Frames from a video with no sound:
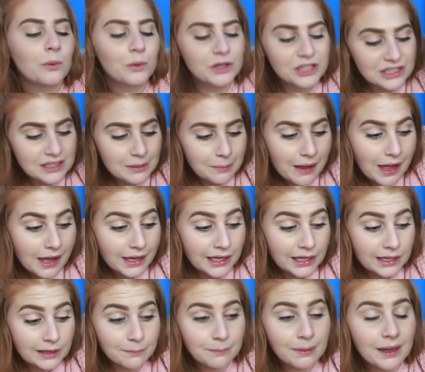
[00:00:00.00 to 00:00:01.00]
which is a
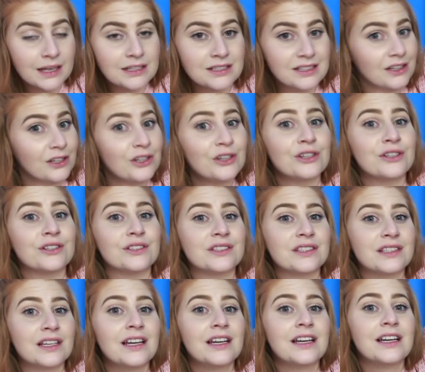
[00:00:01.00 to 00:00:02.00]
bargain compared to
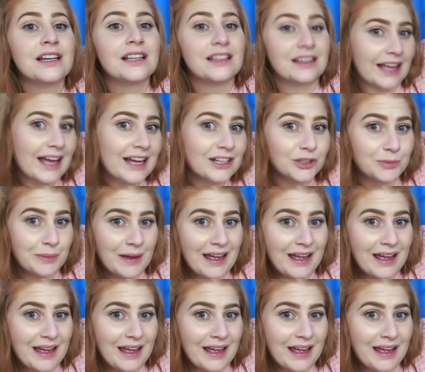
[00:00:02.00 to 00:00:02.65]
those lounge